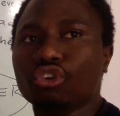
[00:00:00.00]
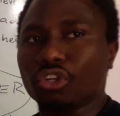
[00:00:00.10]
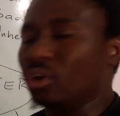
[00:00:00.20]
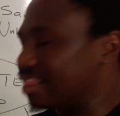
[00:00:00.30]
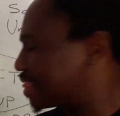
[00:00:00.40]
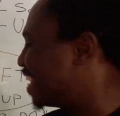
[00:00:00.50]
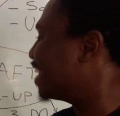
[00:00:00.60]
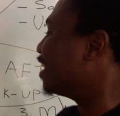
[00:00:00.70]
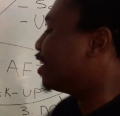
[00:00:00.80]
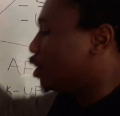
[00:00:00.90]
should not
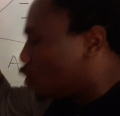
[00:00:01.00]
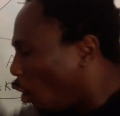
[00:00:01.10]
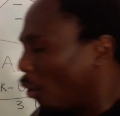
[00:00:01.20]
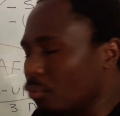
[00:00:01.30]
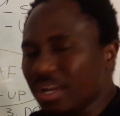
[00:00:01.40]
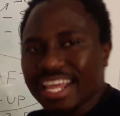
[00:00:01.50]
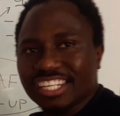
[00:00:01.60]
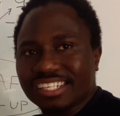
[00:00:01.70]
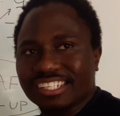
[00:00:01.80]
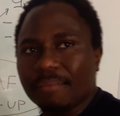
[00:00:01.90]
think, your
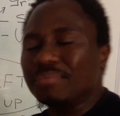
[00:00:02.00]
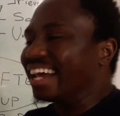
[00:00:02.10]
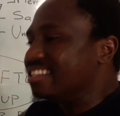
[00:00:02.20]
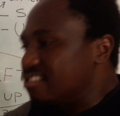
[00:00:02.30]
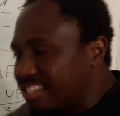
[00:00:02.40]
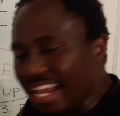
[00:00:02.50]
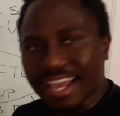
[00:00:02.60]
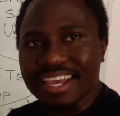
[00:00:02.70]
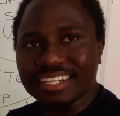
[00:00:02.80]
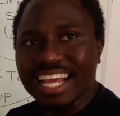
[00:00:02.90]
relationship that is
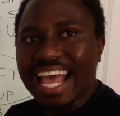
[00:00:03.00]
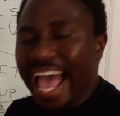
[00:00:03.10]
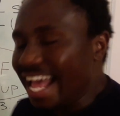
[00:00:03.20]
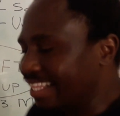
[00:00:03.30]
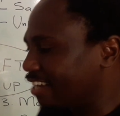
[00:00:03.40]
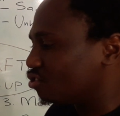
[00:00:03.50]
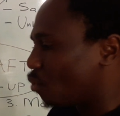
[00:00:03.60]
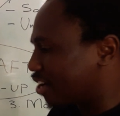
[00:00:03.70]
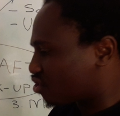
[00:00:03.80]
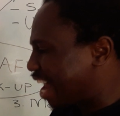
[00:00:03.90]
dead and that
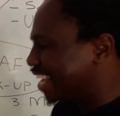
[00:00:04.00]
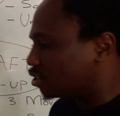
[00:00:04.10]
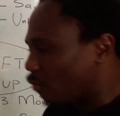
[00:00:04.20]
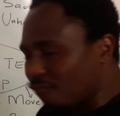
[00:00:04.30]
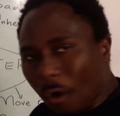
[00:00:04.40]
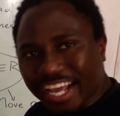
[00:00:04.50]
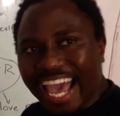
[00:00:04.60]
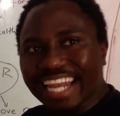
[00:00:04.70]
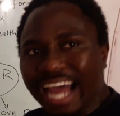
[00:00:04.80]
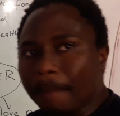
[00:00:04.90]
you are trying to
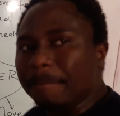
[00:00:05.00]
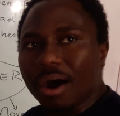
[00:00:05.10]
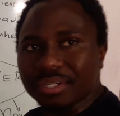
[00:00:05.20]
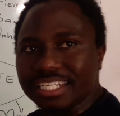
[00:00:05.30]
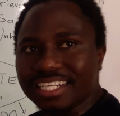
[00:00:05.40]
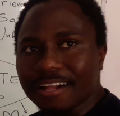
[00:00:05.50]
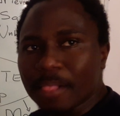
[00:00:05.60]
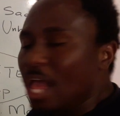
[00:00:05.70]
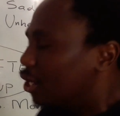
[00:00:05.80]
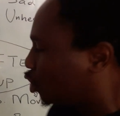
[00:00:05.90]
forget about it.
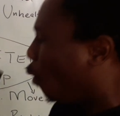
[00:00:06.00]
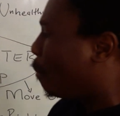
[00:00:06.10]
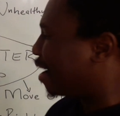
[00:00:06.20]
You